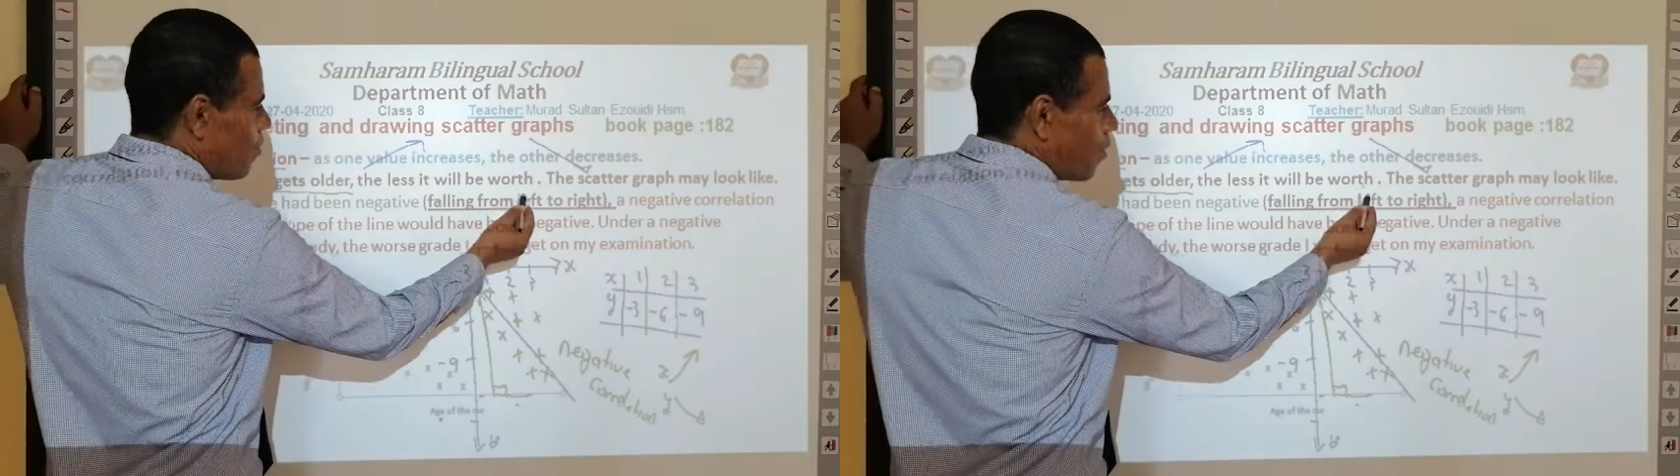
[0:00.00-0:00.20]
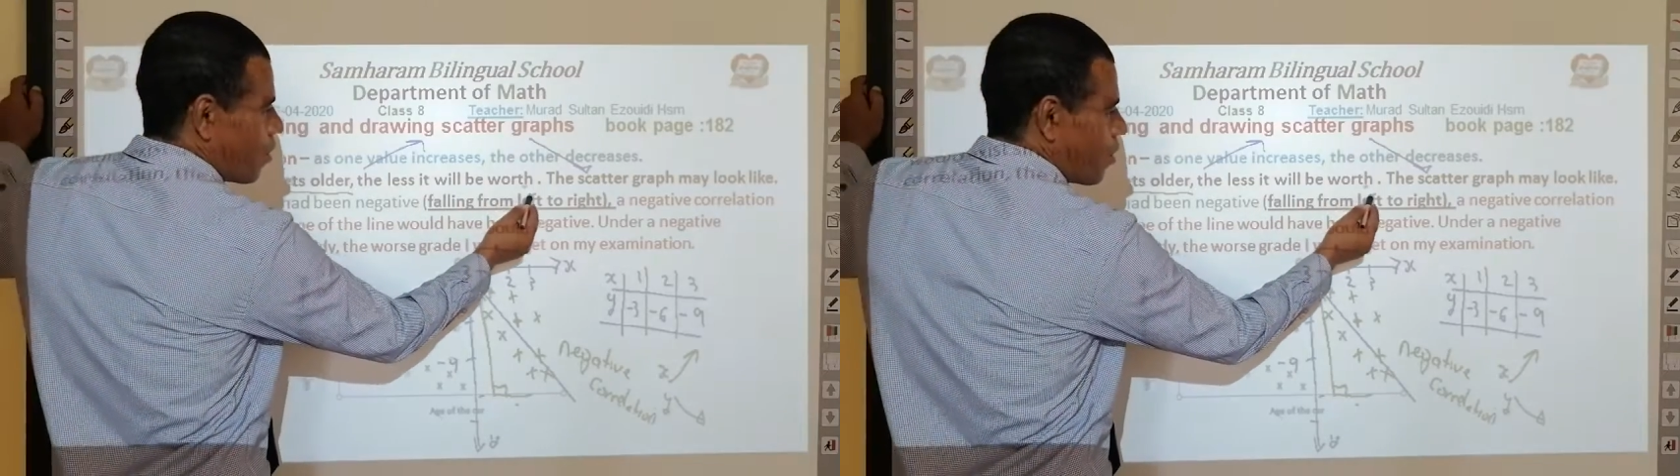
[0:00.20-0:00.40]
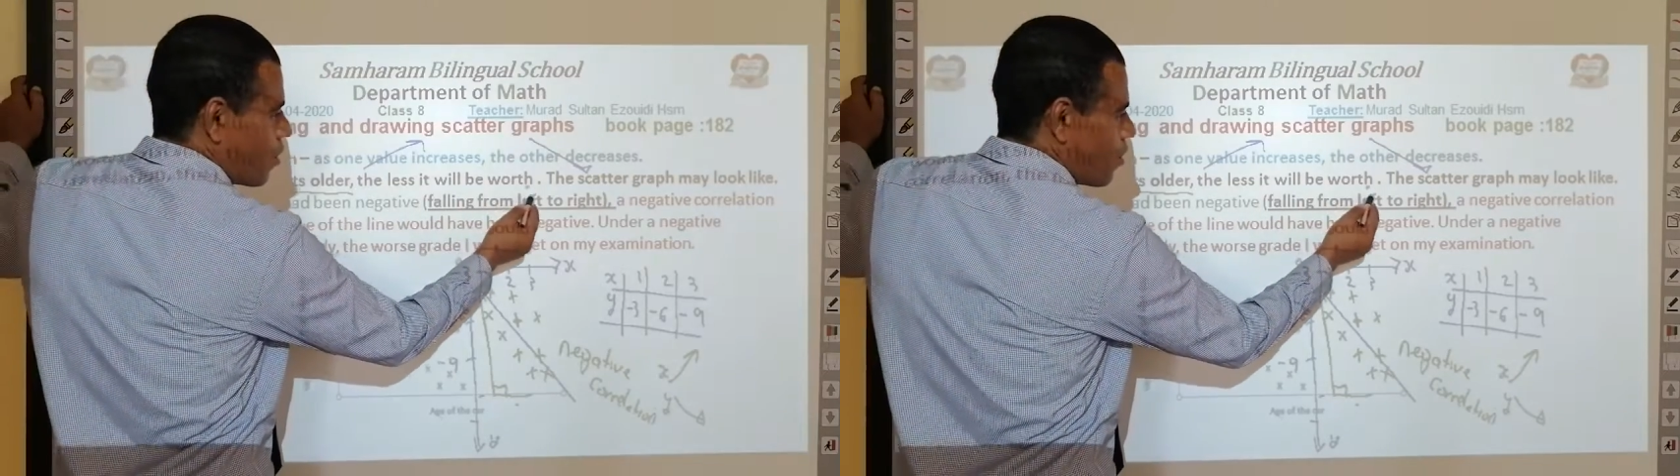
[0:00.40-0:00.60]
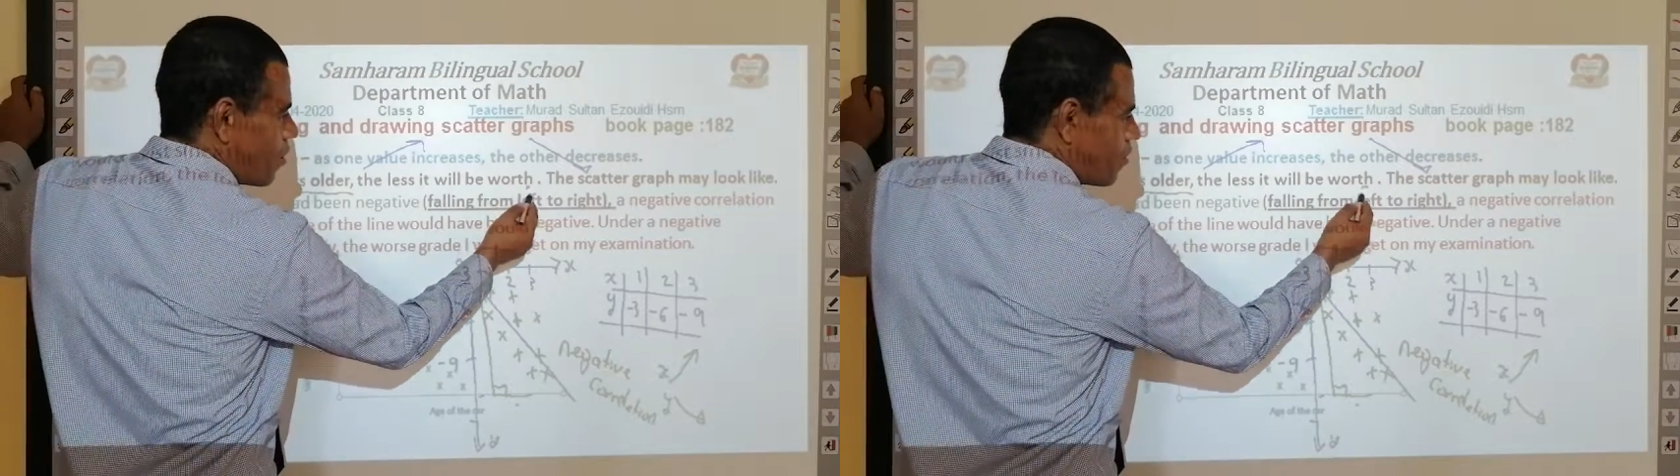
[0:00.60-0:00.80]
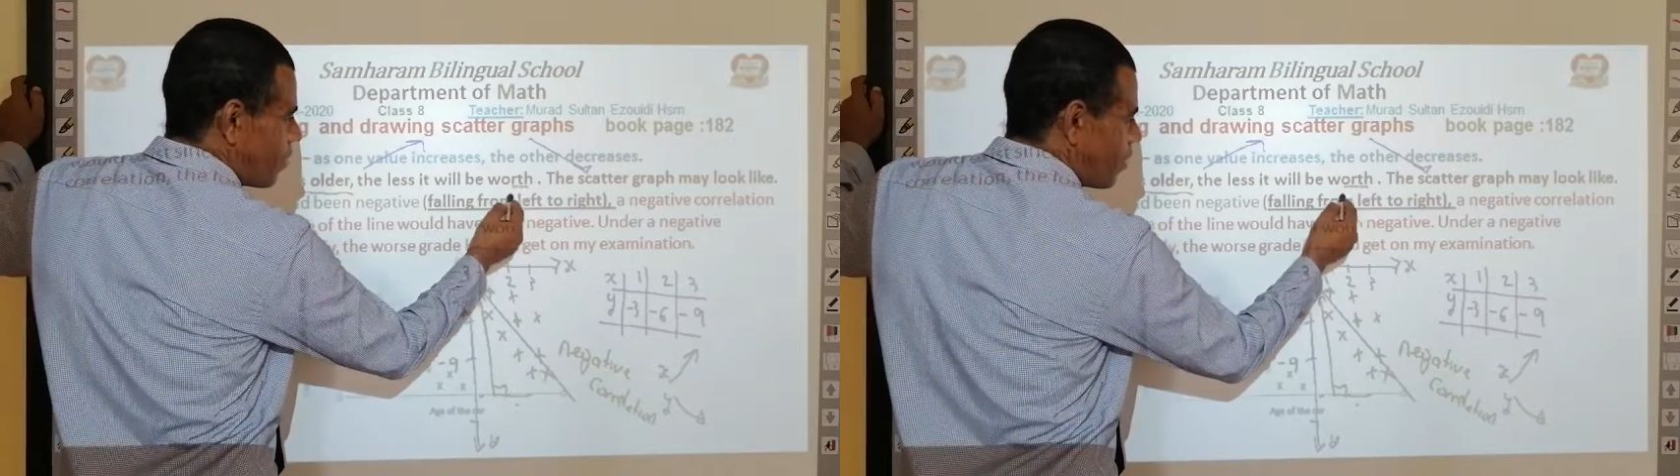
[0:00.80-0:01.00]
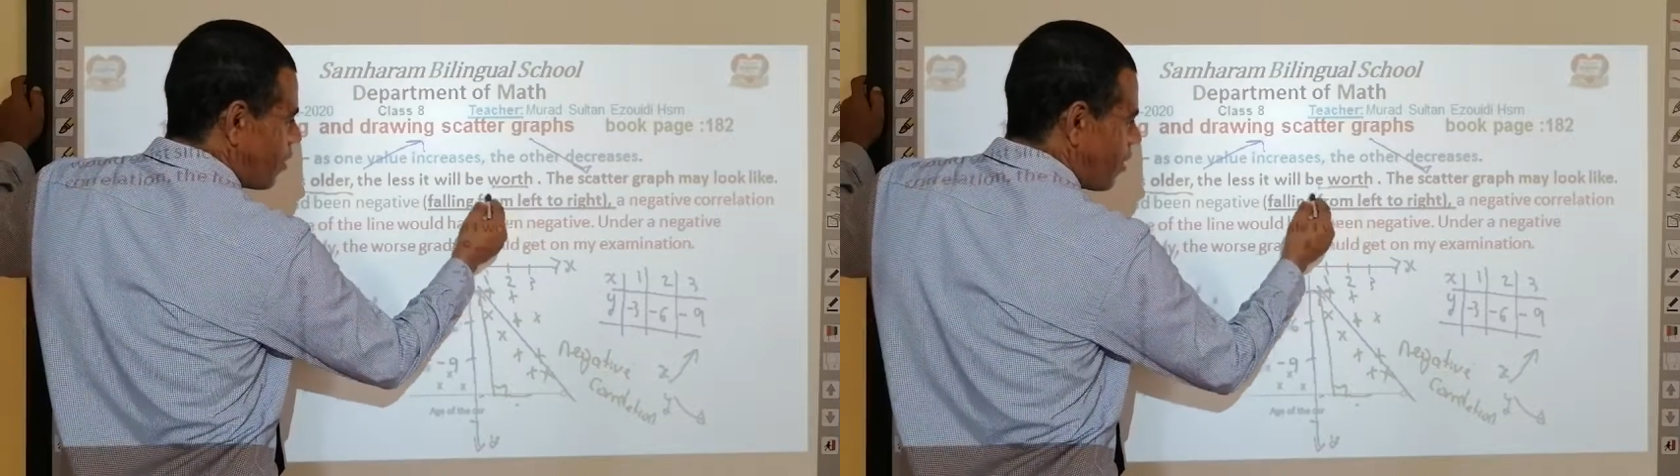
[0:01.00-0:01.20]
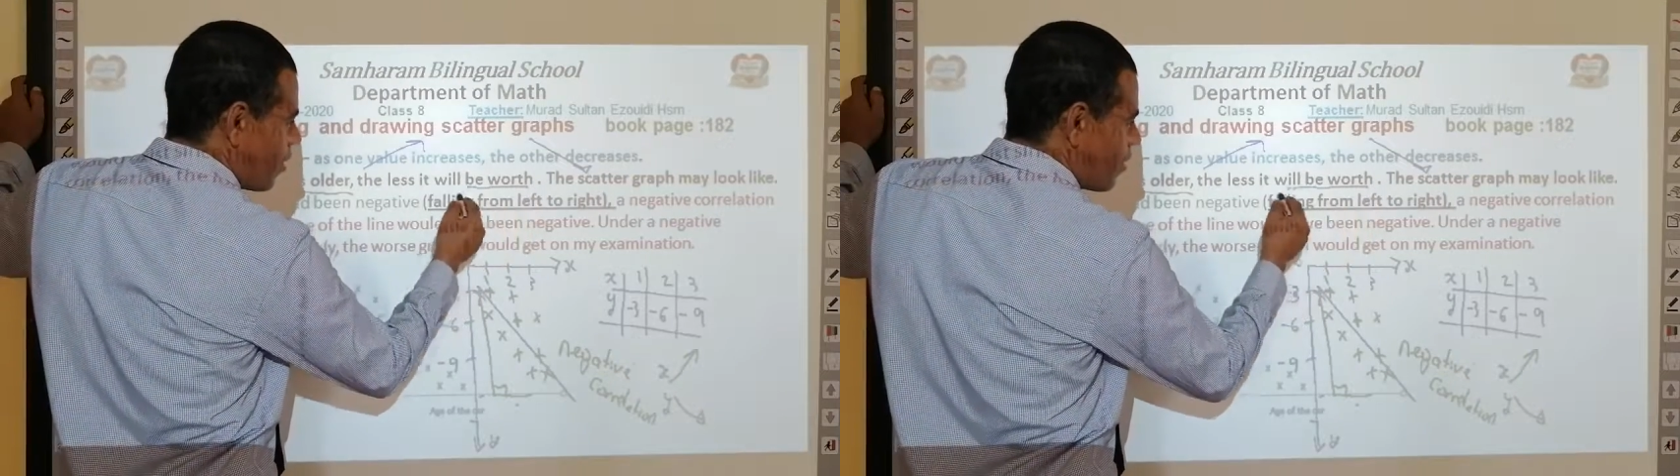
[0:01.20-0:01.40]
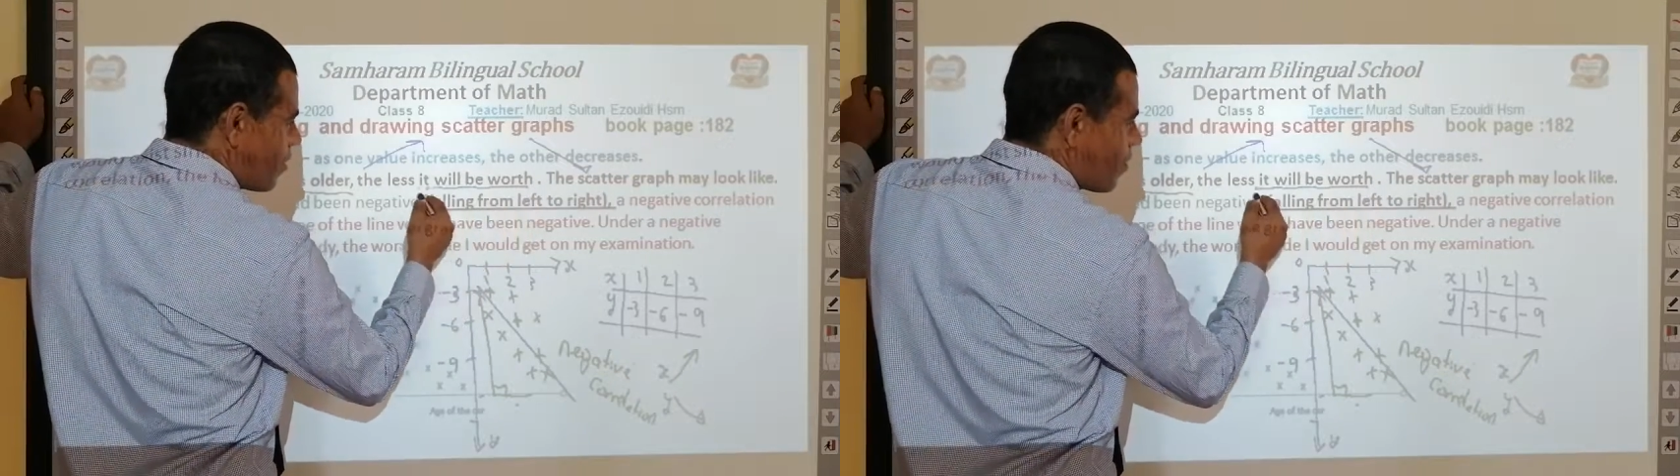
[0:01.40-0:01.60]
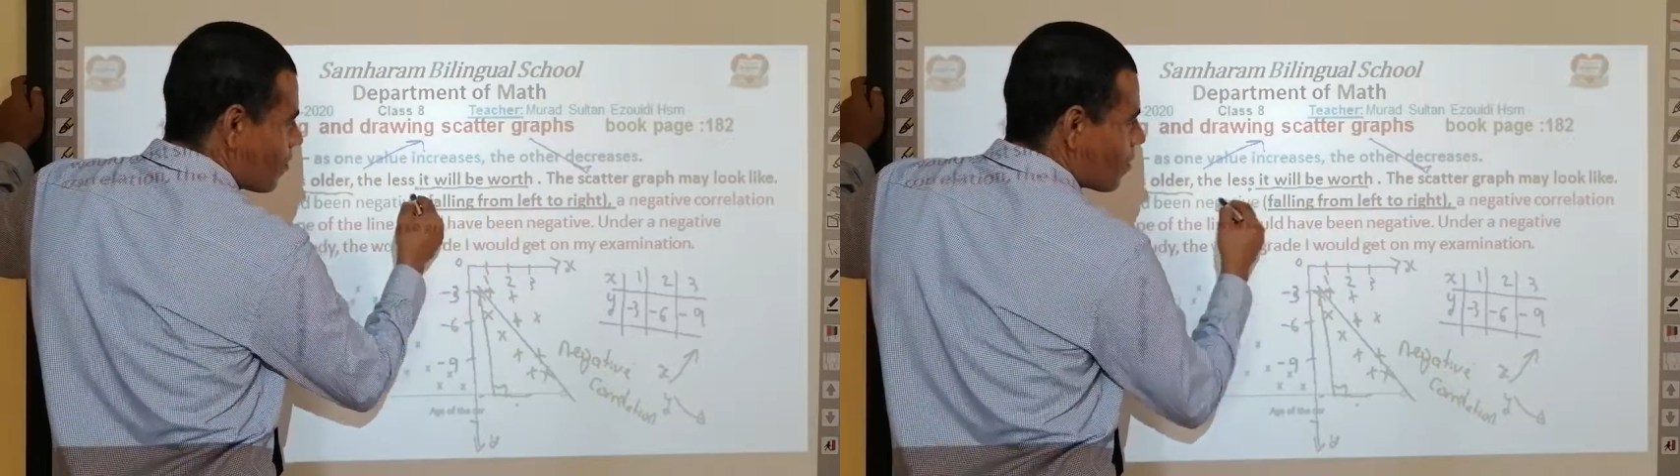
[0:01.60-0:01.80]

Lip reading: worth. Okay?